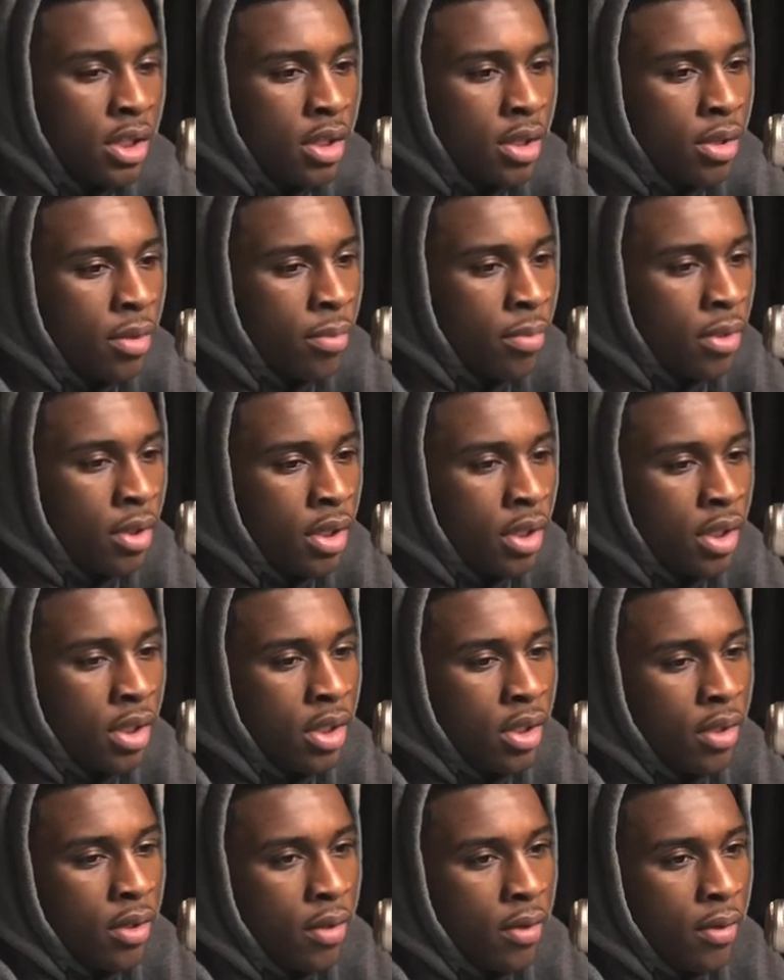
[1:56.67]
All right, but, so when
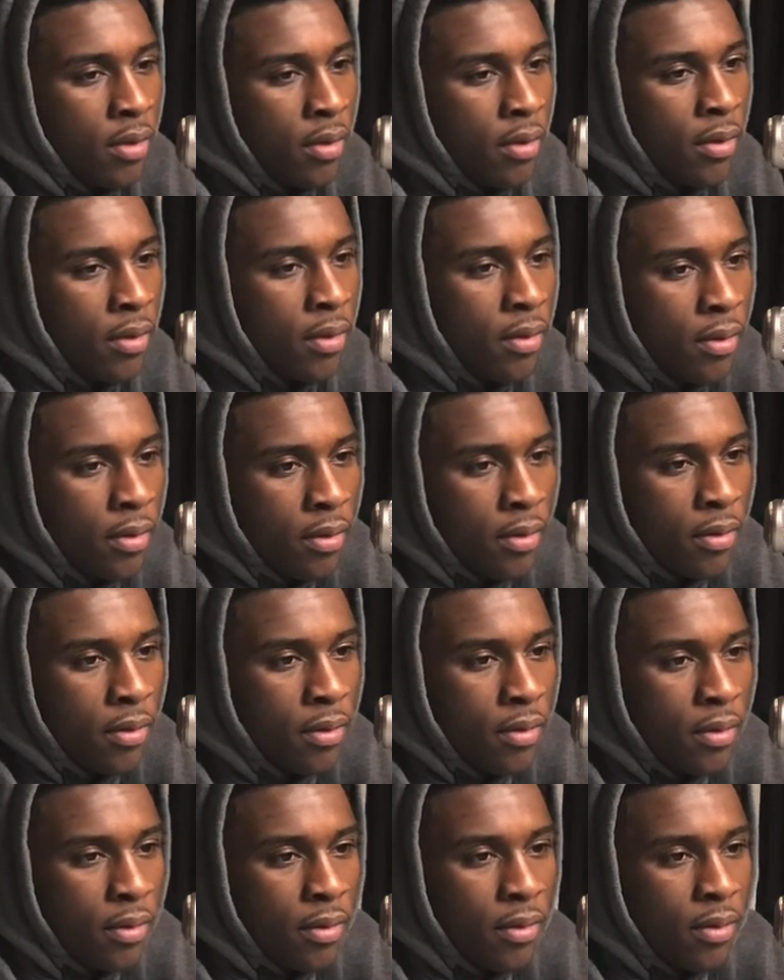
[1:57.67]
can we expect a song
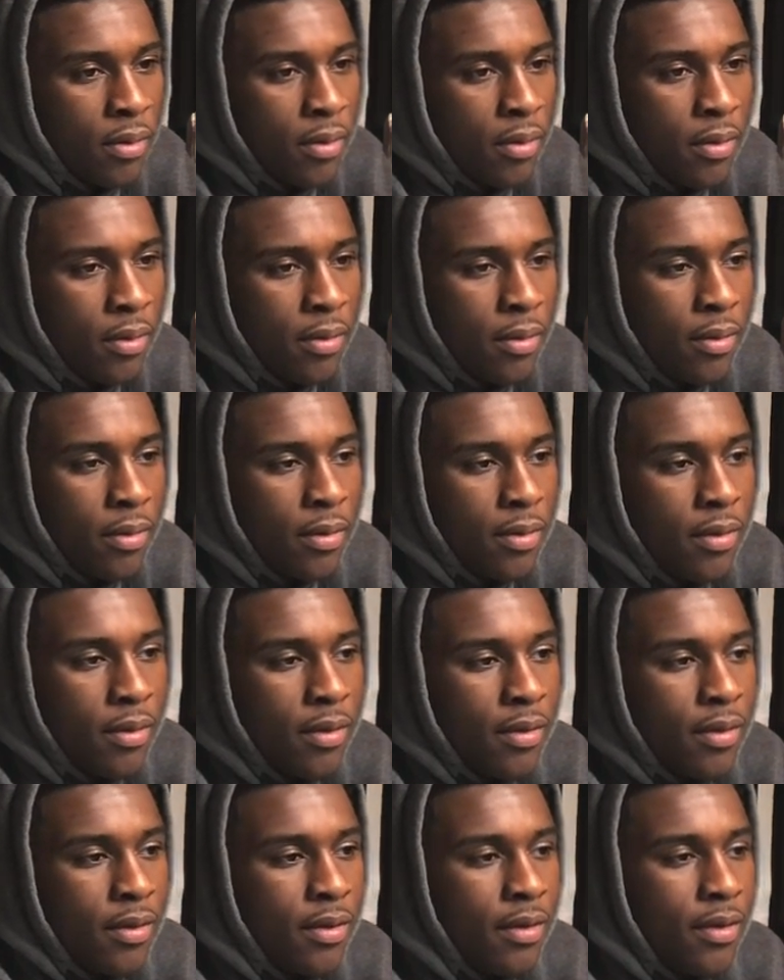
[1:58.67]
that's not about
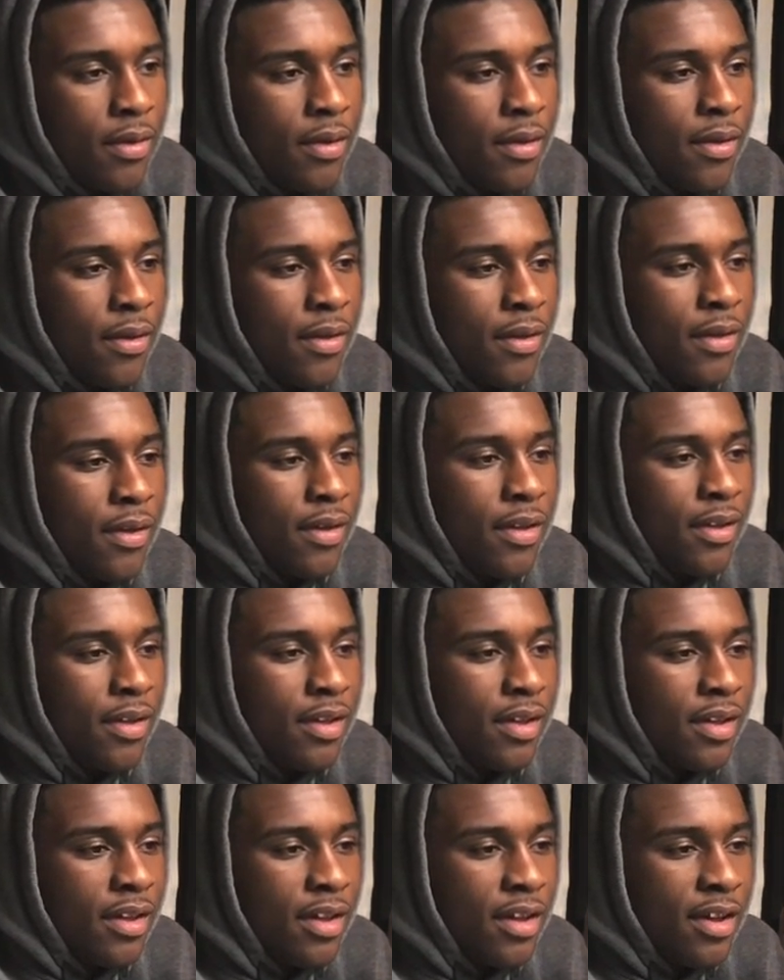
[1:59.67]
guns? Because the guns
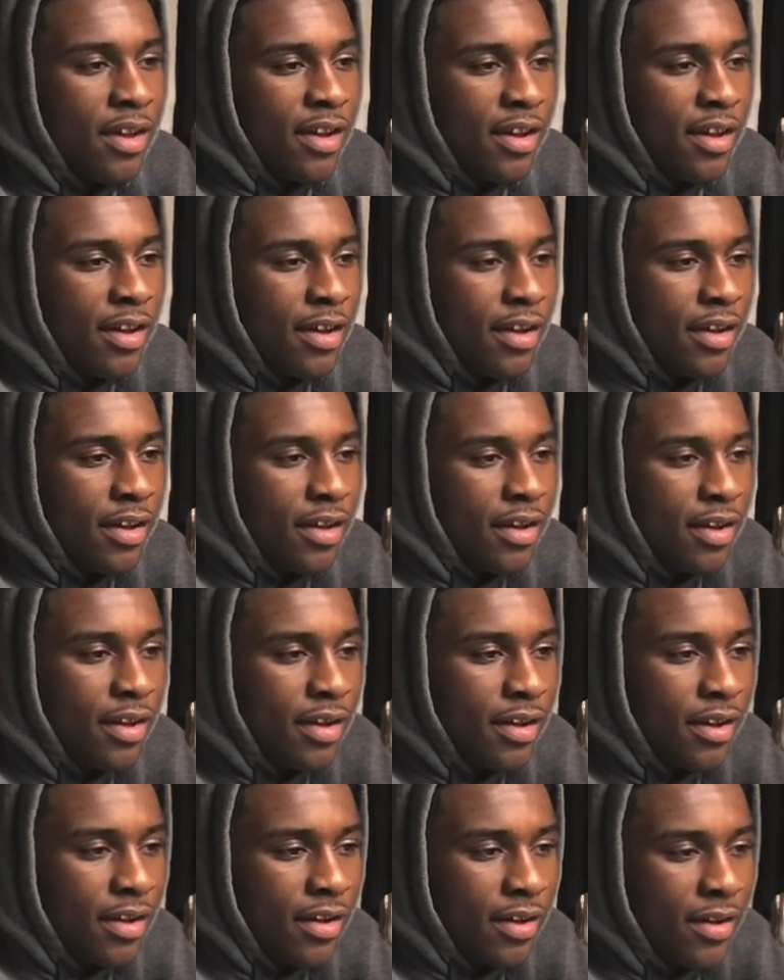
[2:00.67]
scared me. I'm not going to lie. The first
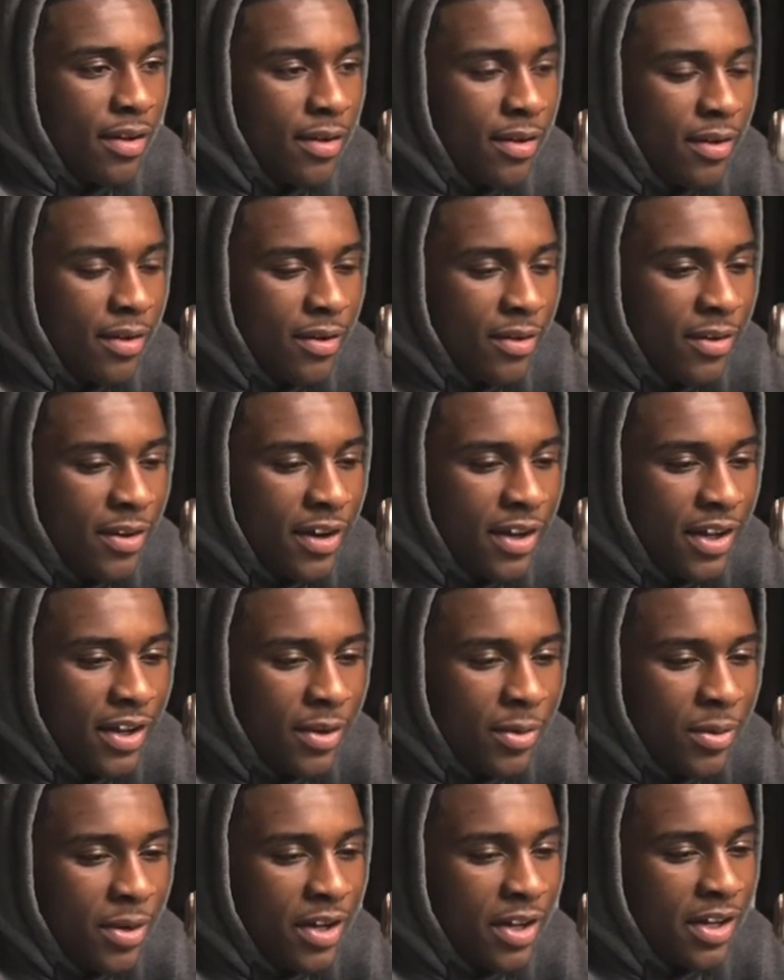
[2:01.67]
video I saw, right, right.